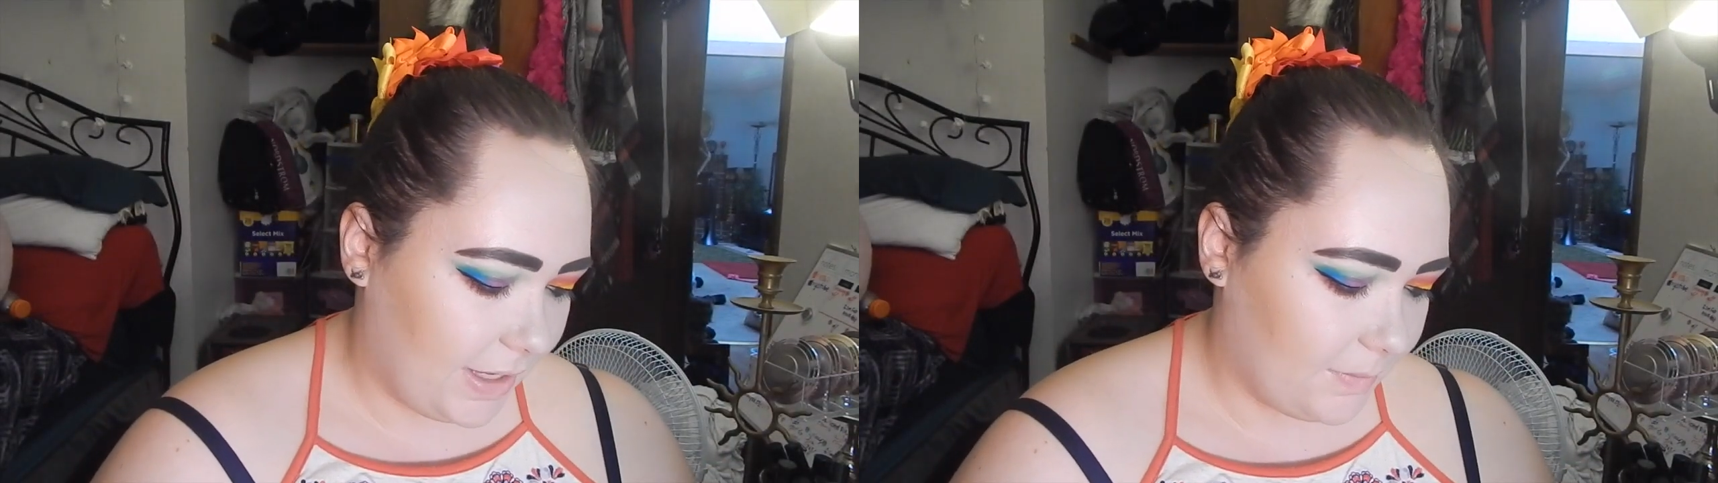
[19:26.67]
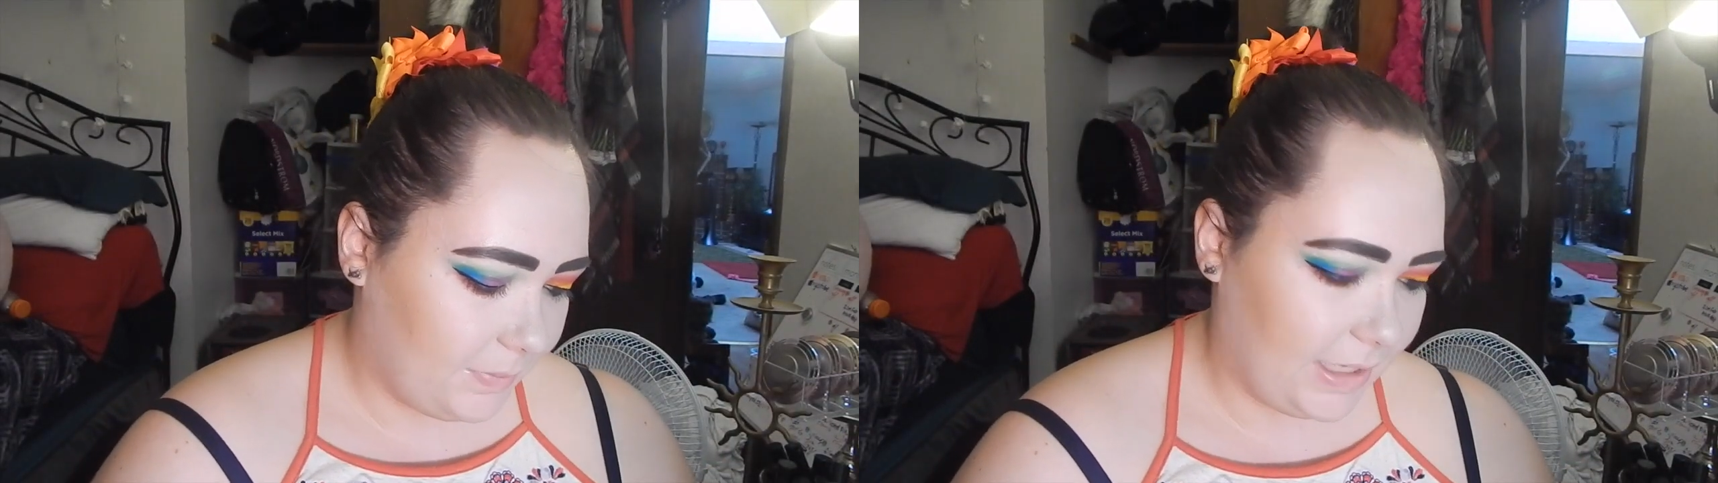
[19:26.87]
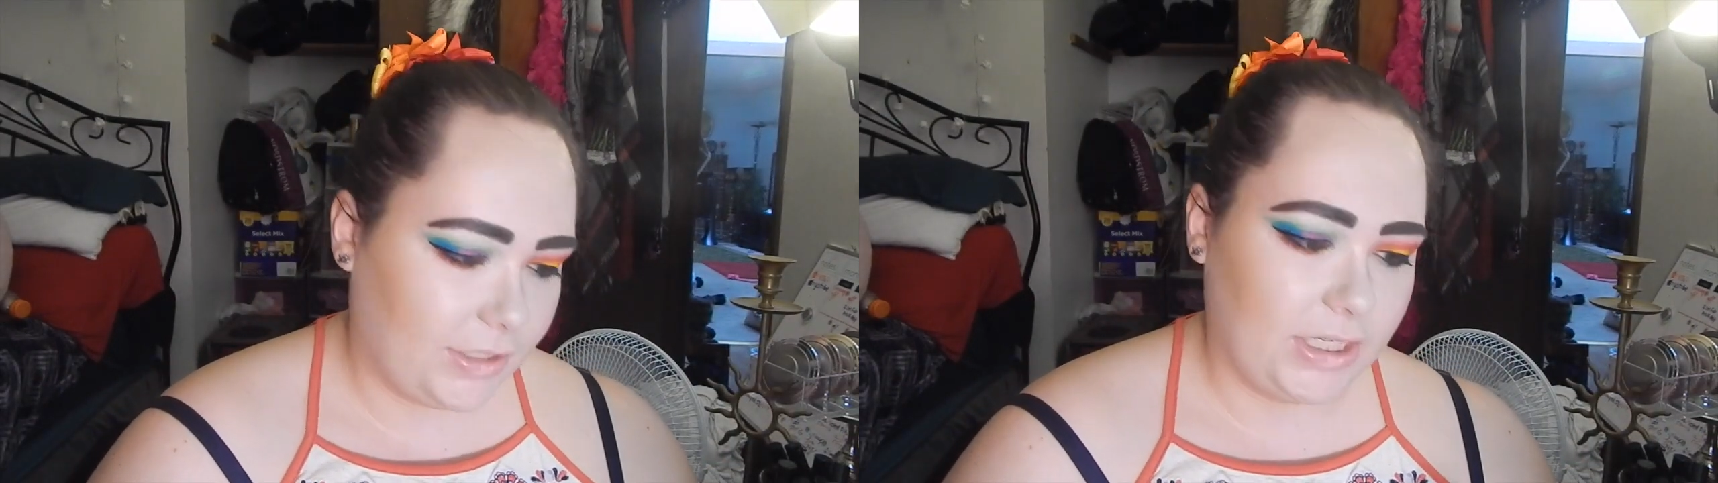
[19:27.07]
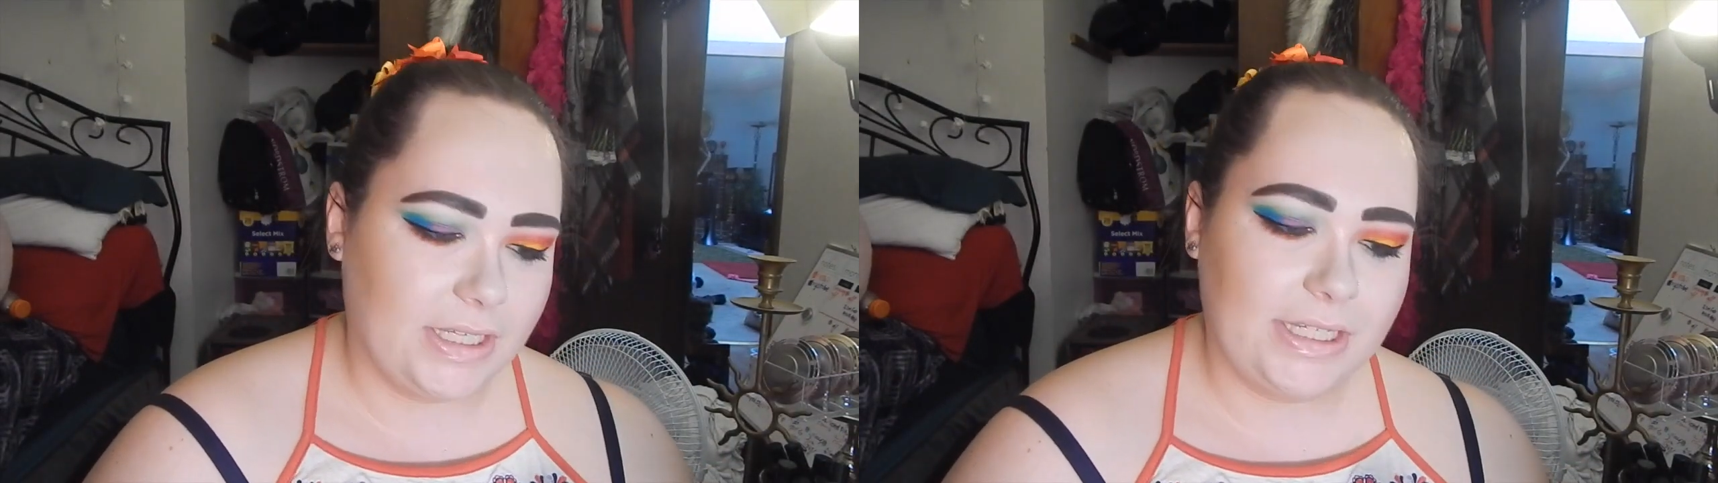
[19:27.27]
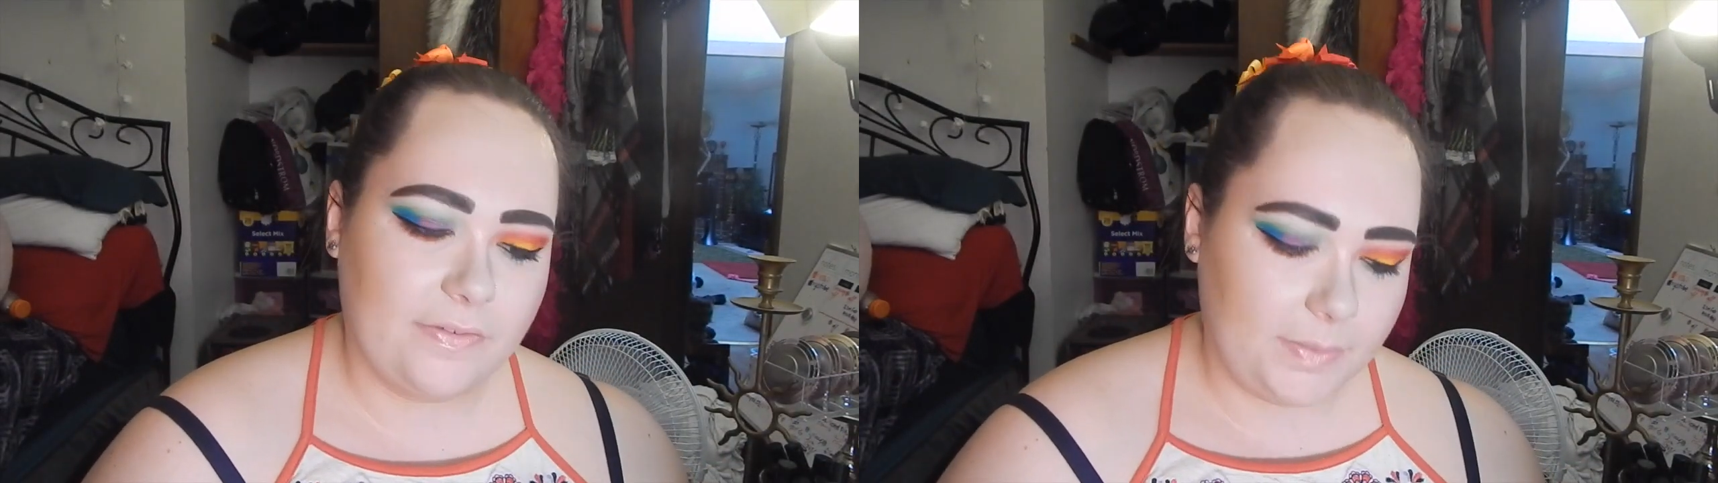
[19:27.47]
complexion
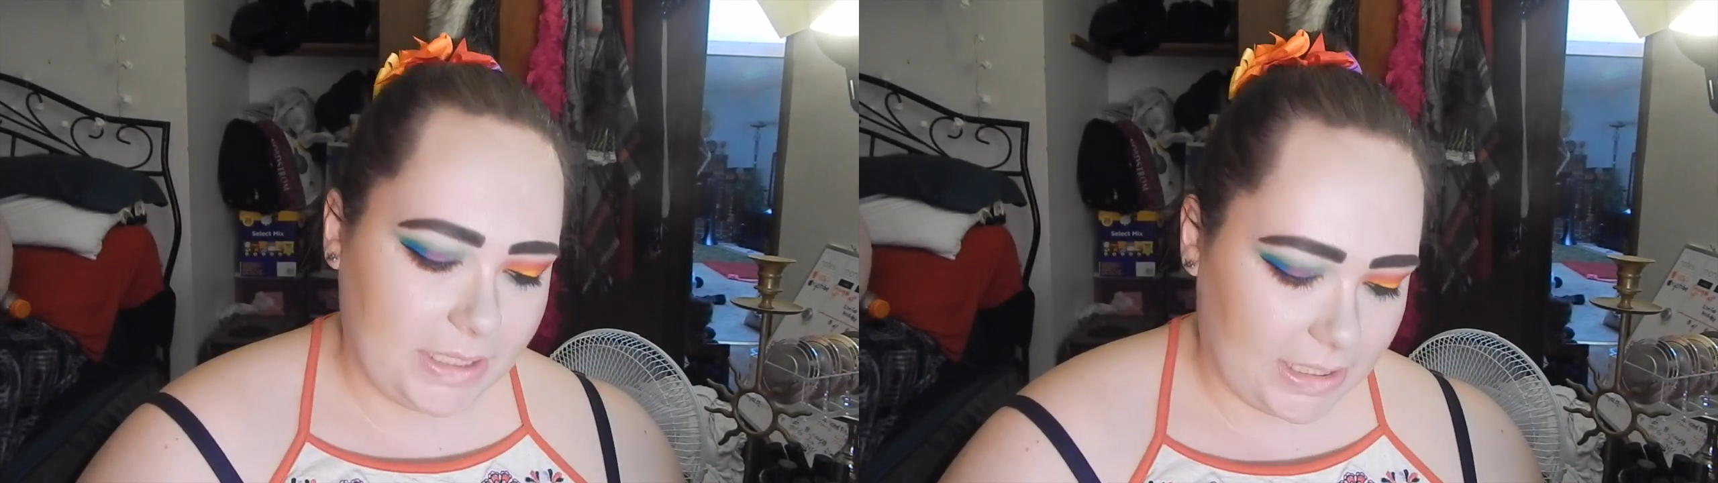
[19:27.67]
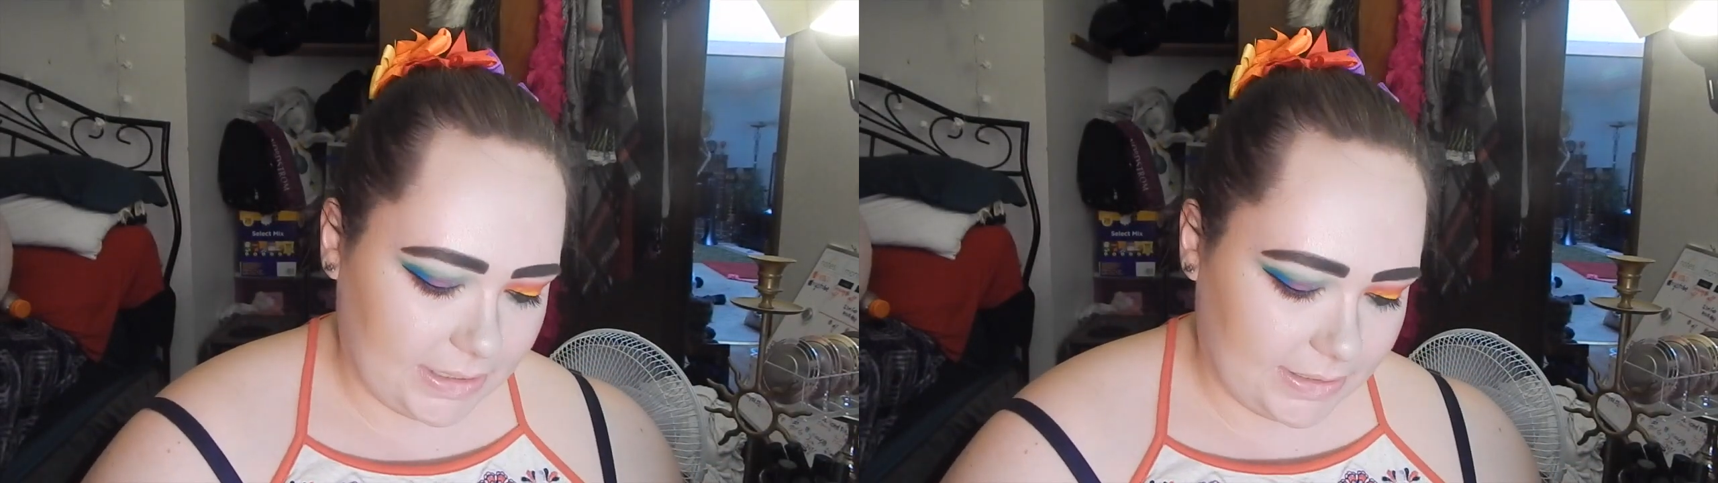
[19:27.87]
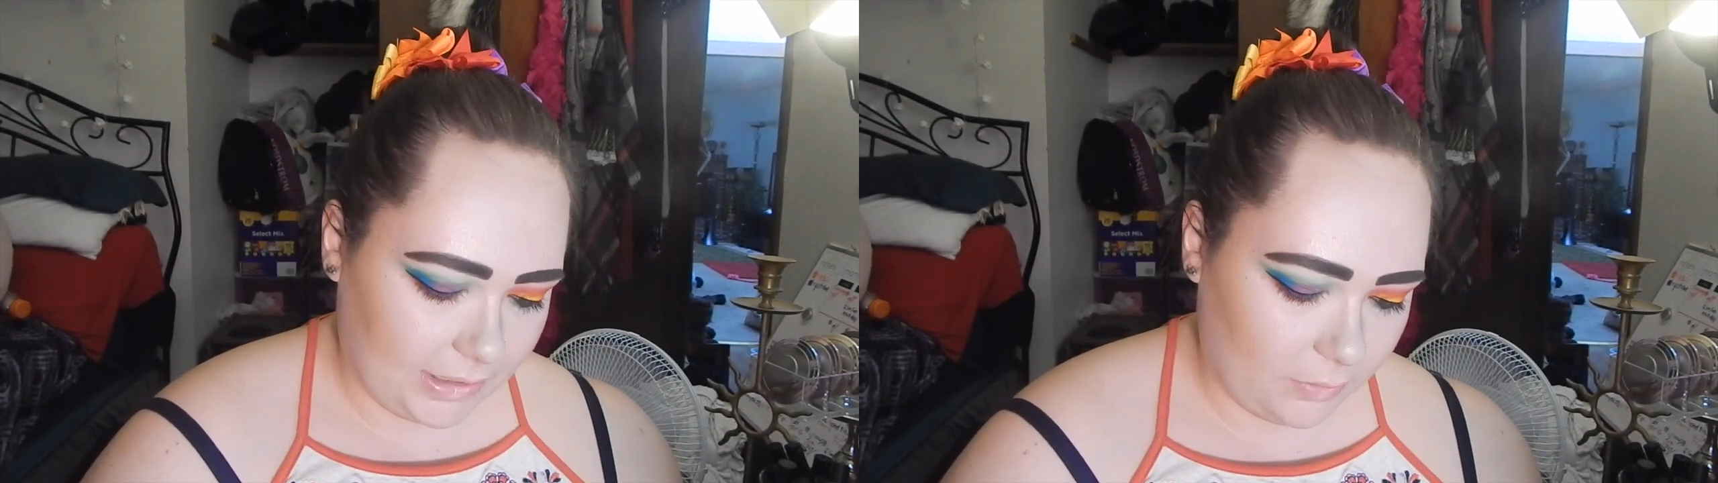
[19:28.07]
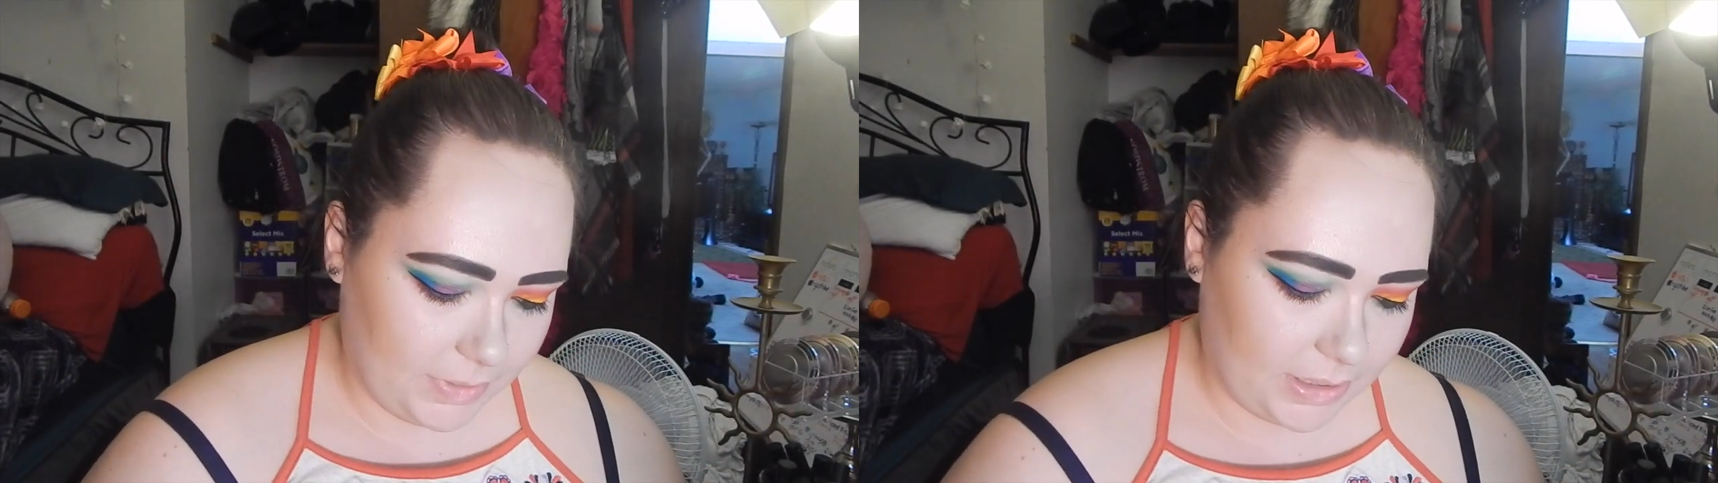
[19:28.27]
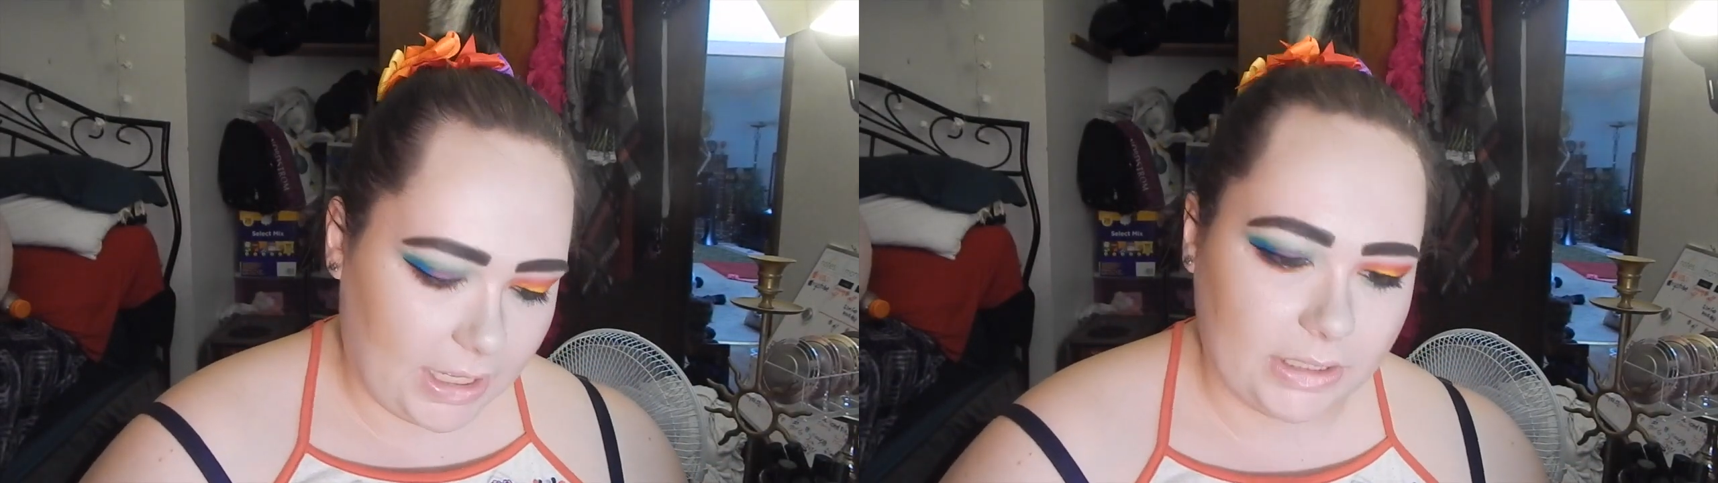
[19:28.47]
because it gives me a nice subtle
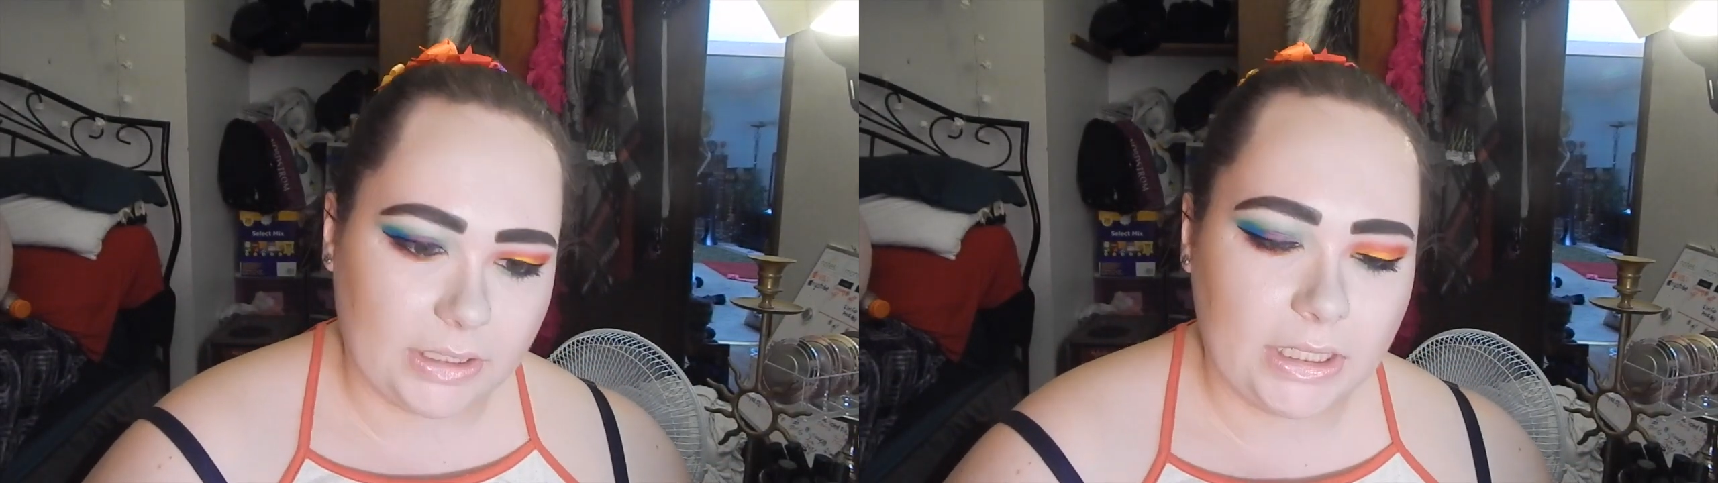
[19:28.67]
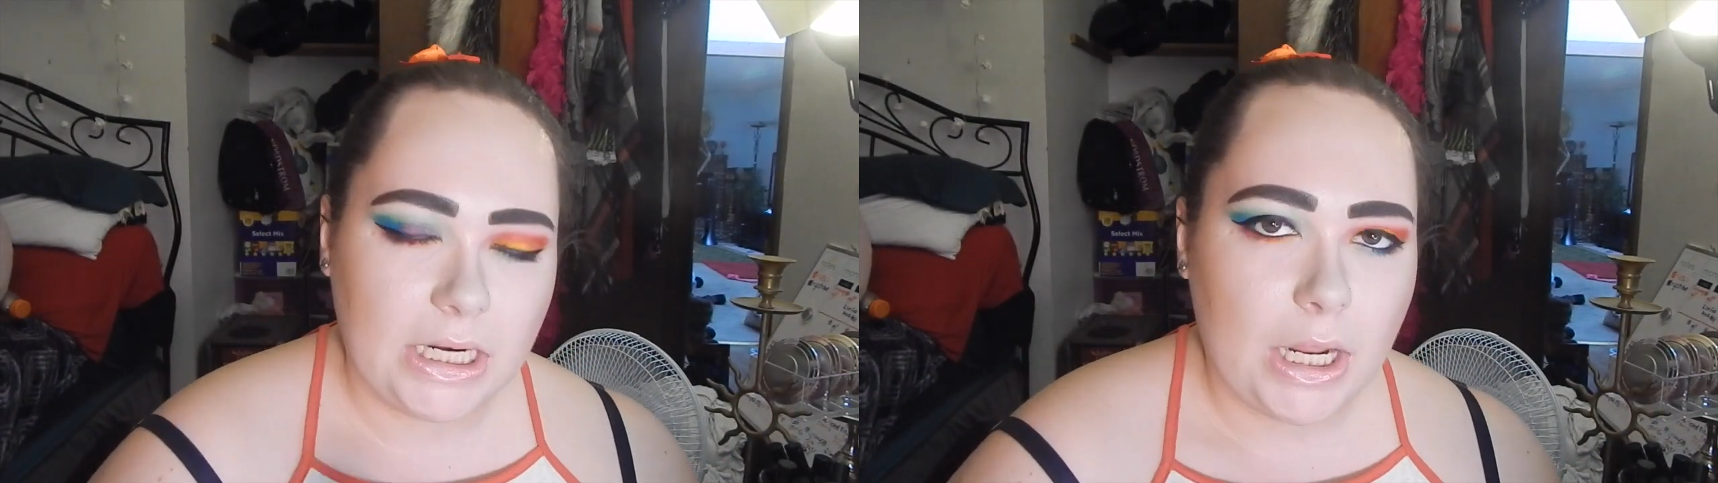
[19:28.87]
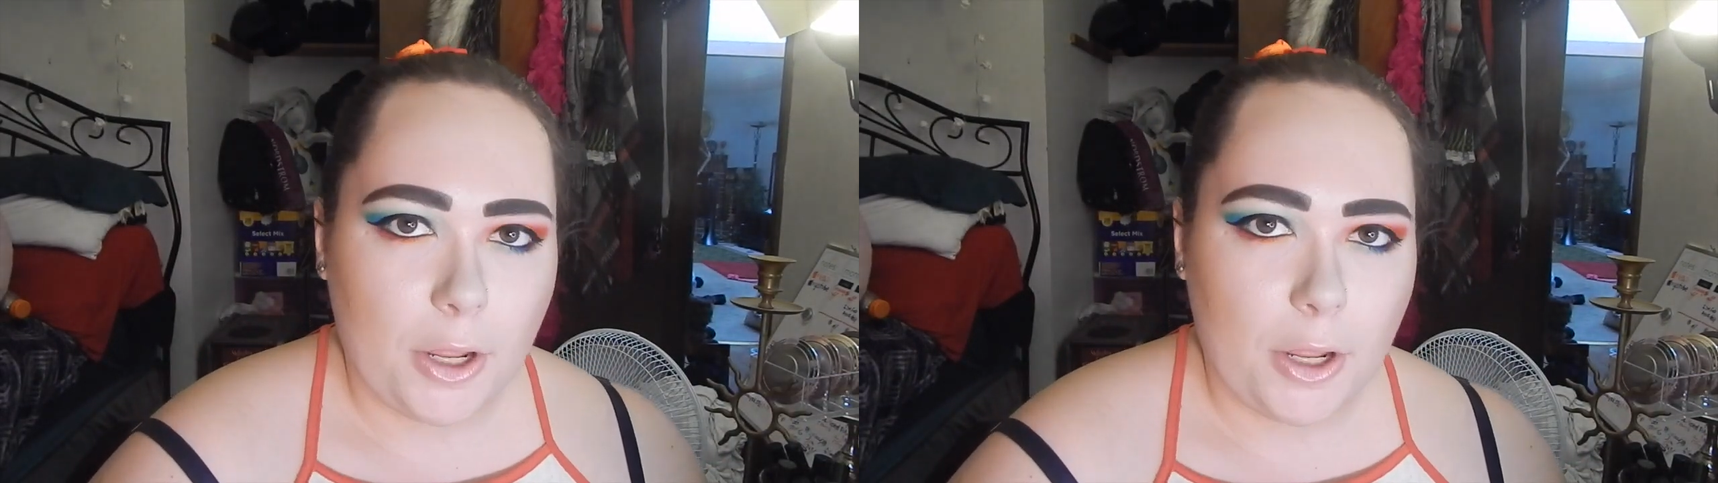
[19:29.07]
bit of color,